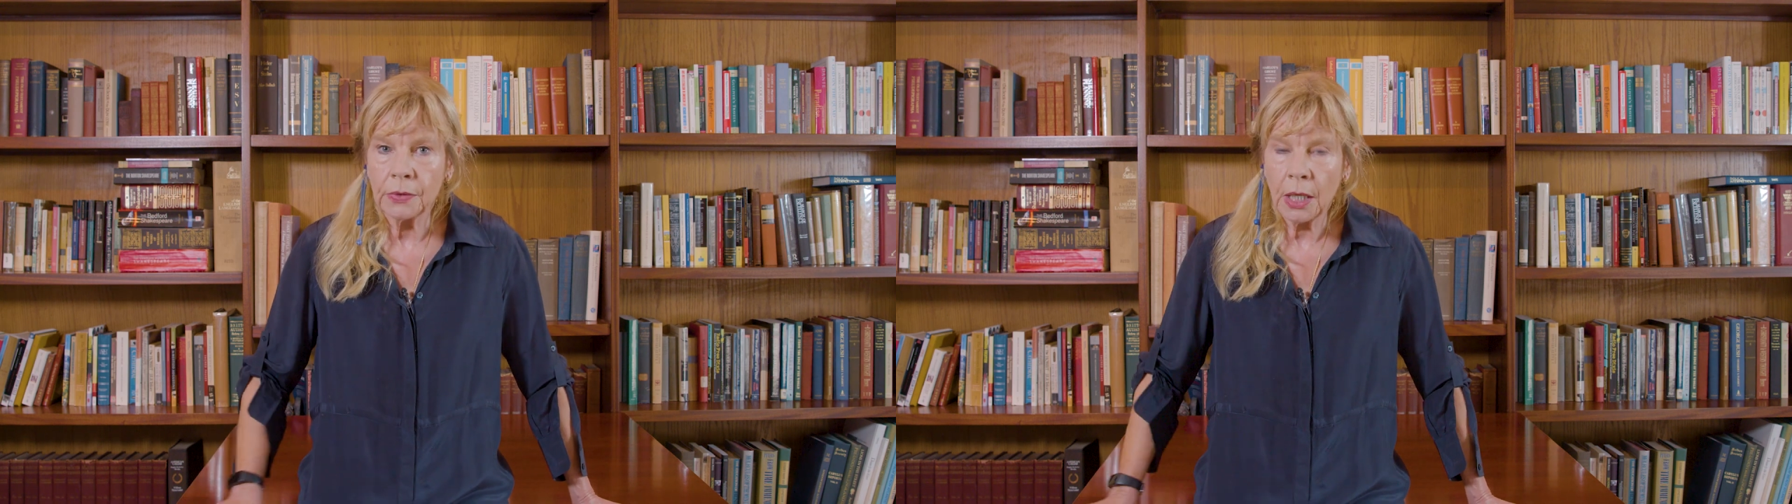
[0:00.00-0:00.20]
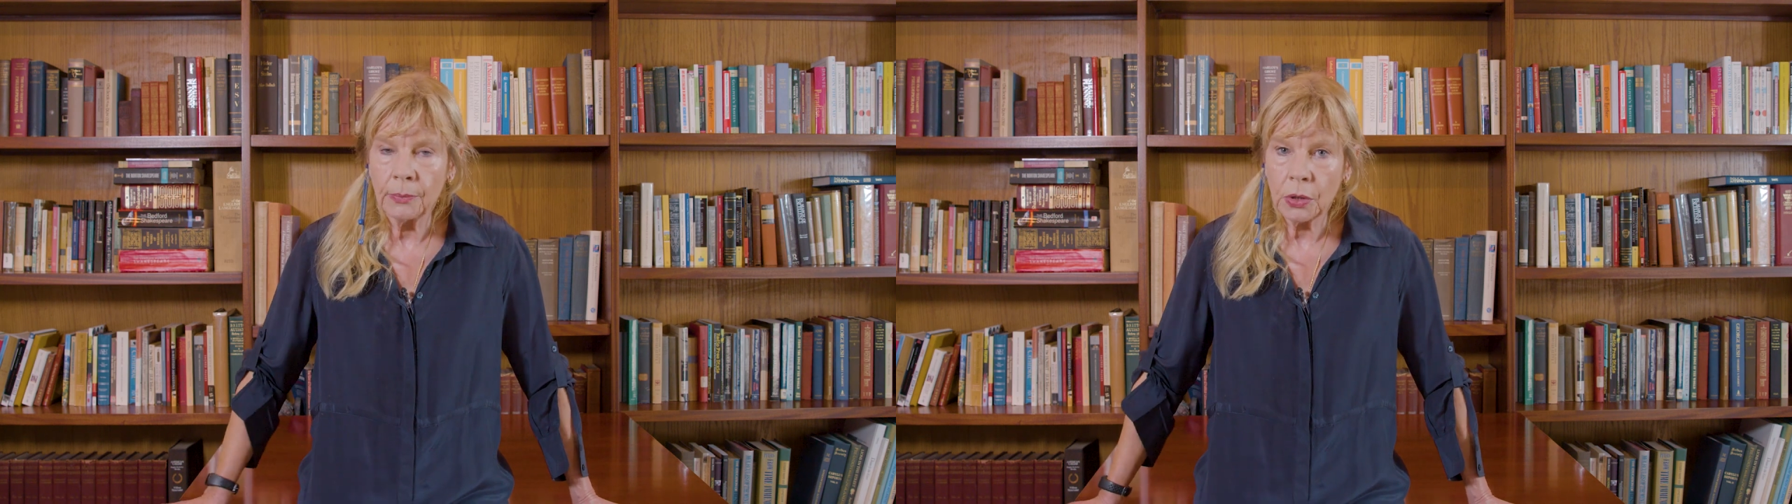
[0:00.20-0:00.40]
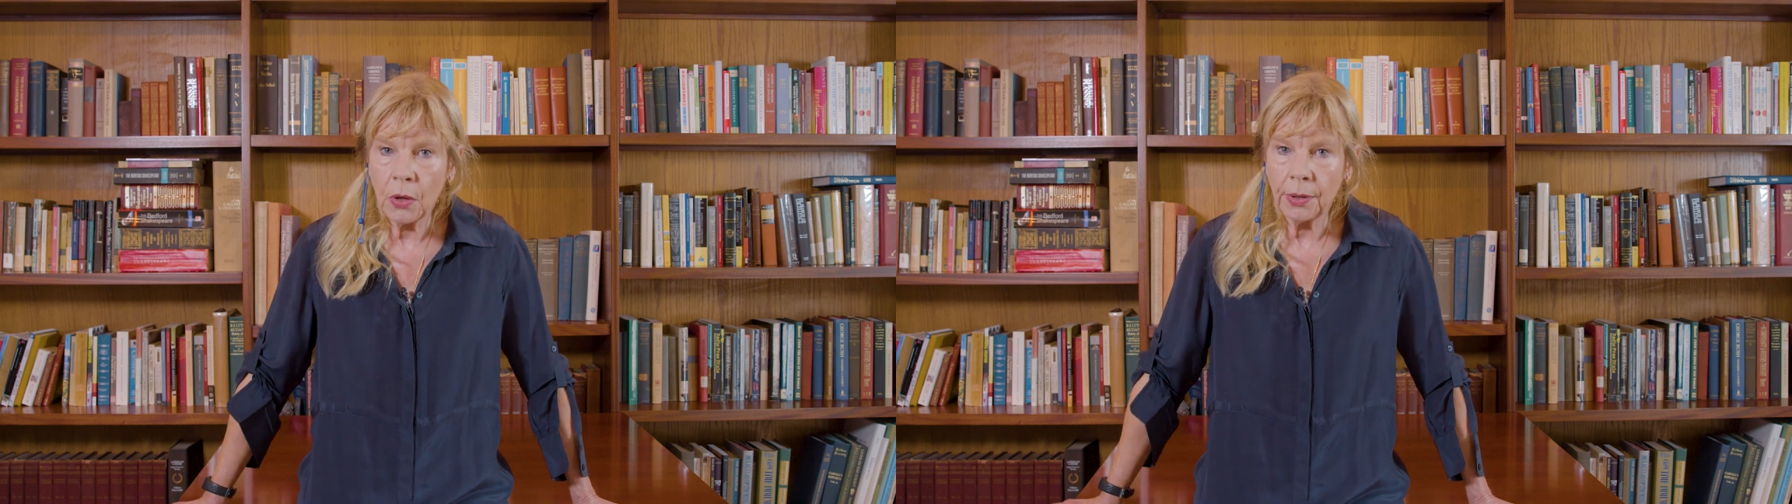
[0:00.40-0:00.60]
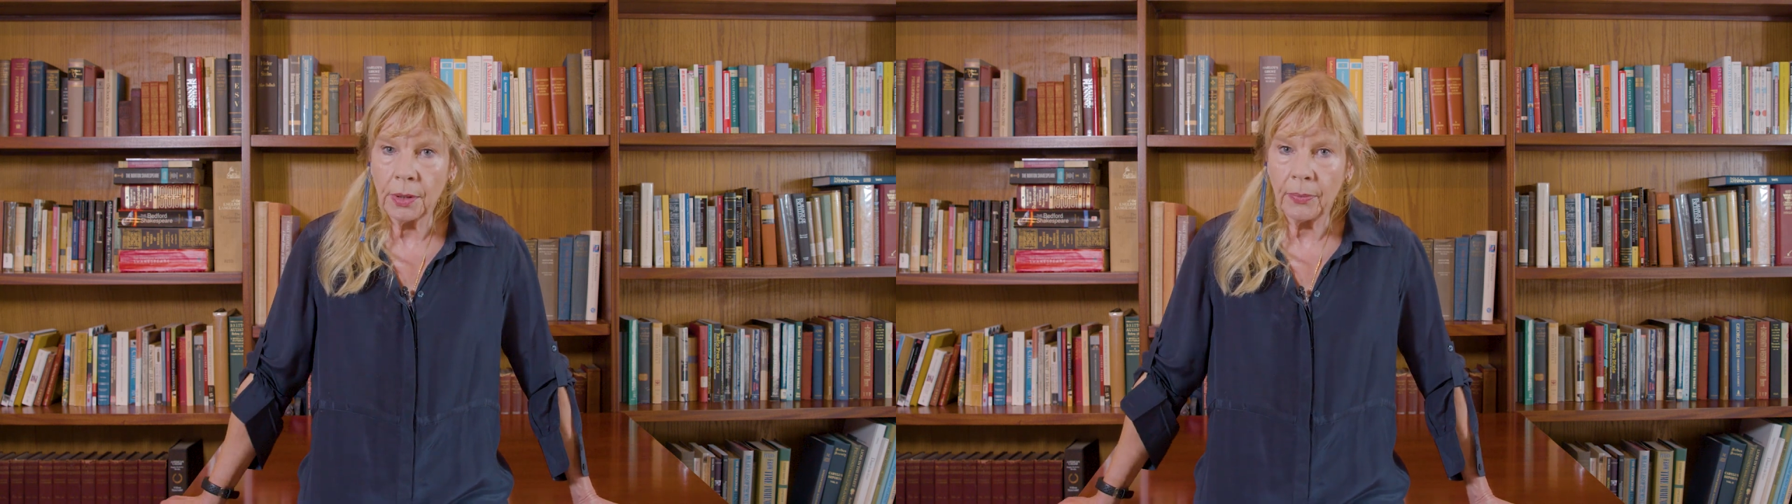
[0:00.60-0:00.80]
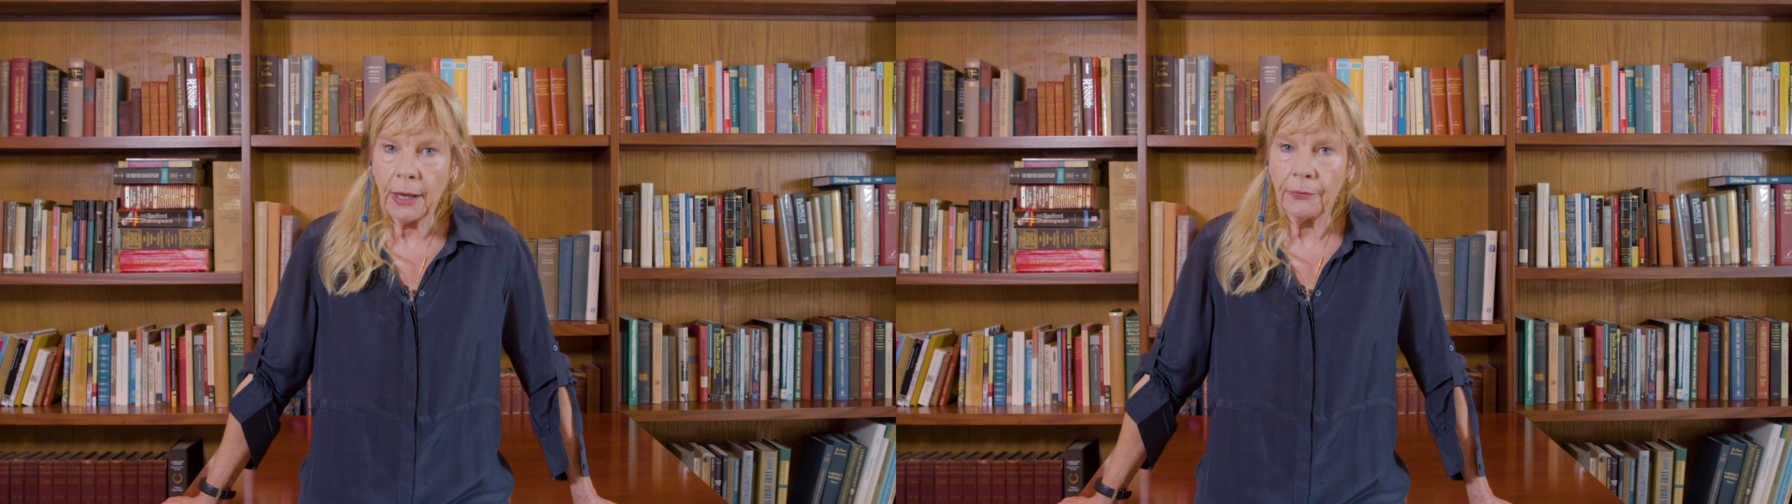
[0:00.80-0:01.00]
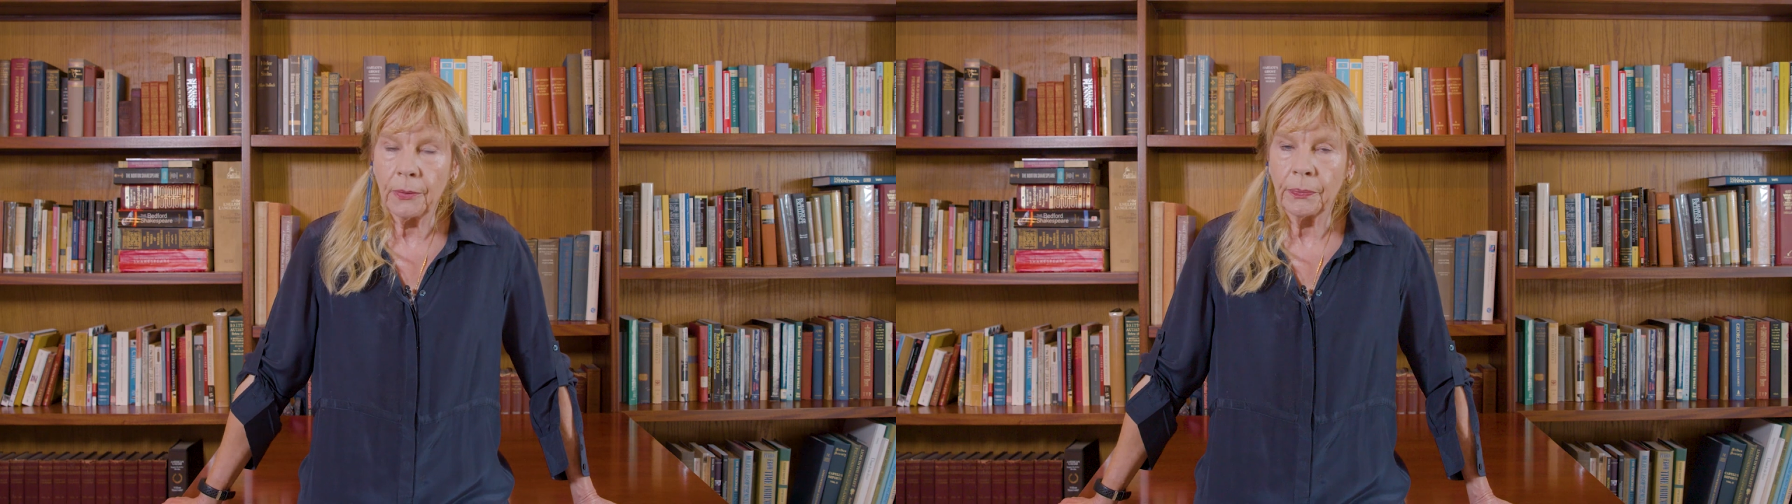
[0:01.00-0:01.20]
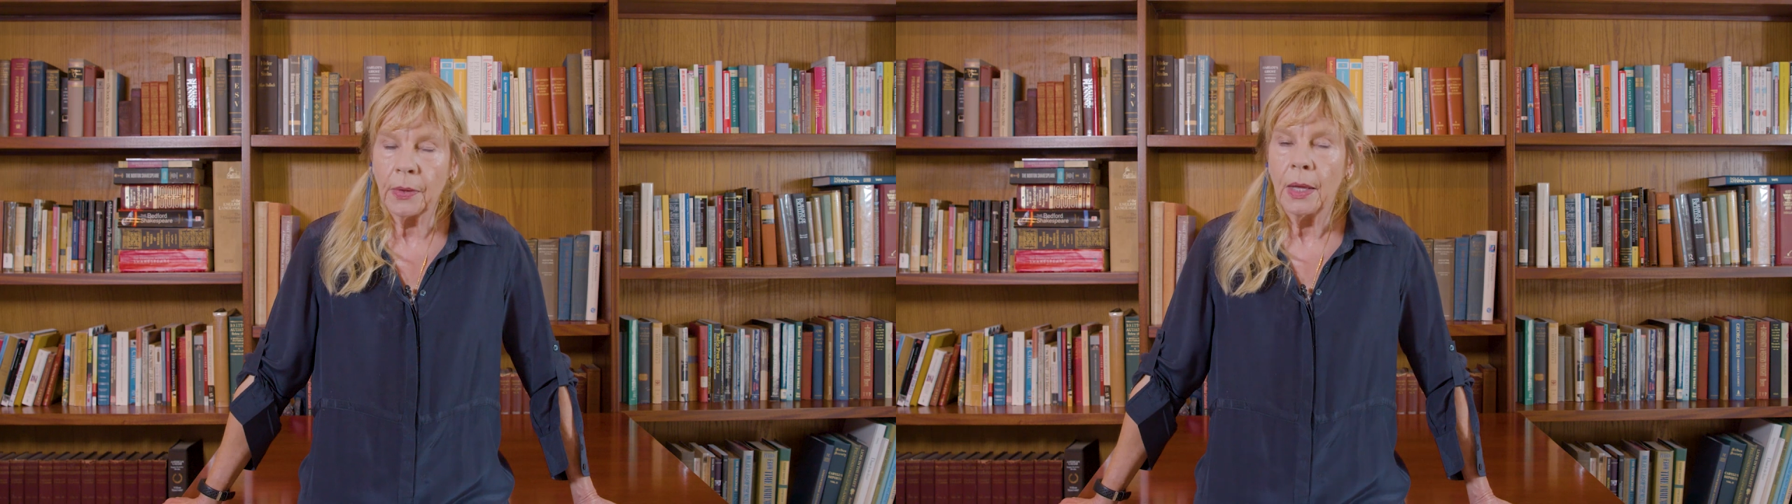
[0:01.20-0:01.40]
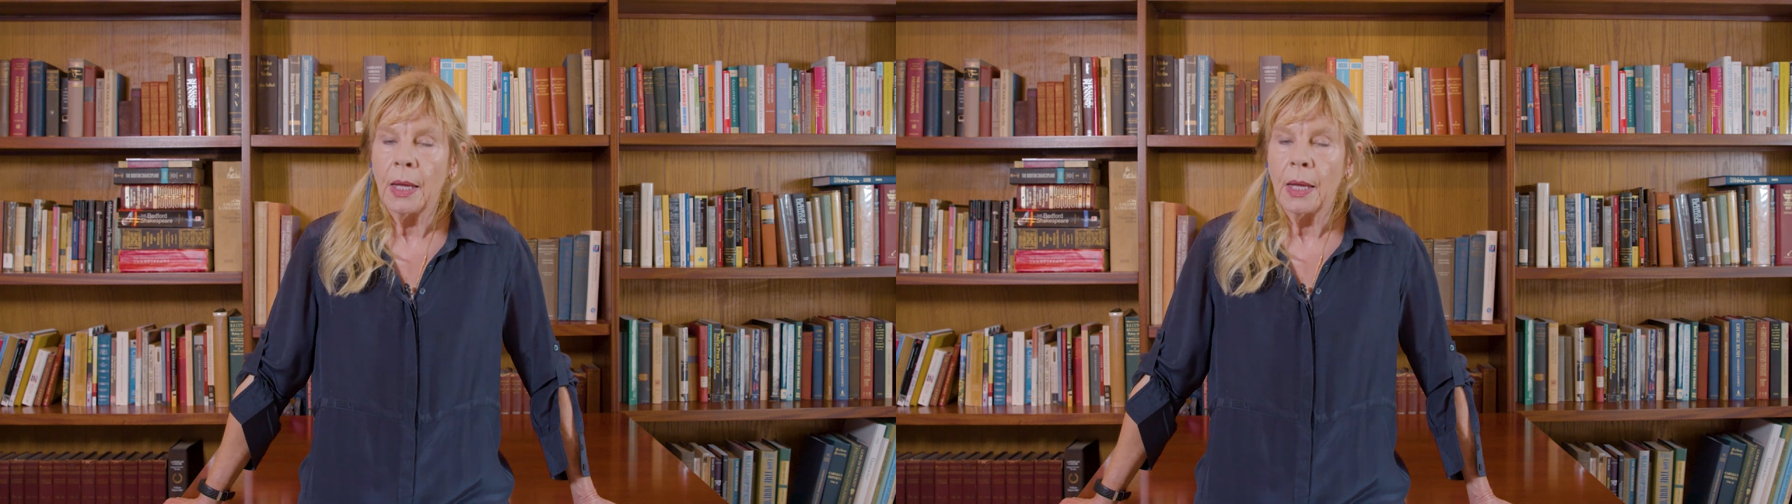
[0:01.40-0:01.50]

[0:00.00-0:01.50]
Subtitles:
time talking about them.